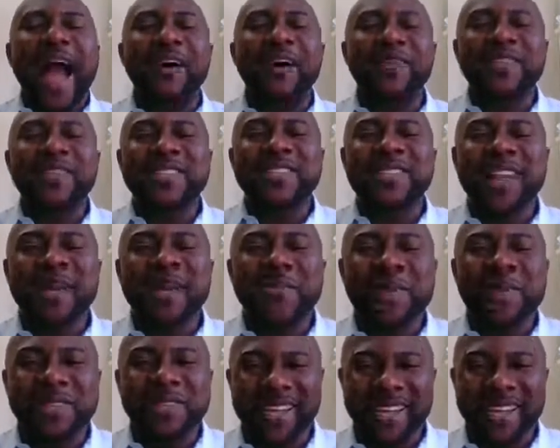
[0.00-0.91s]
always hear
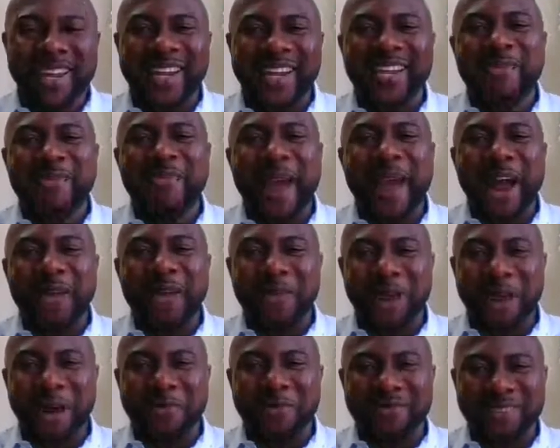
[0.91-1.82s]
music in the
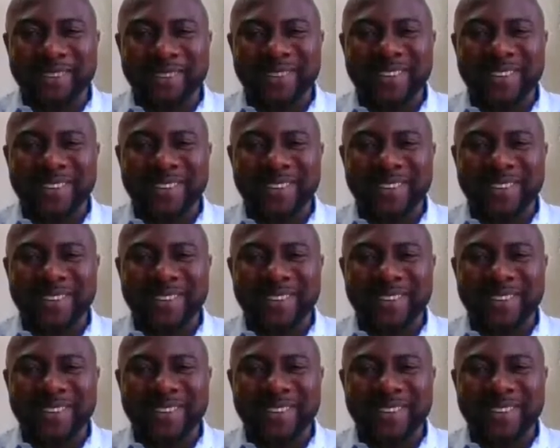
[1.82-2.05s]
background.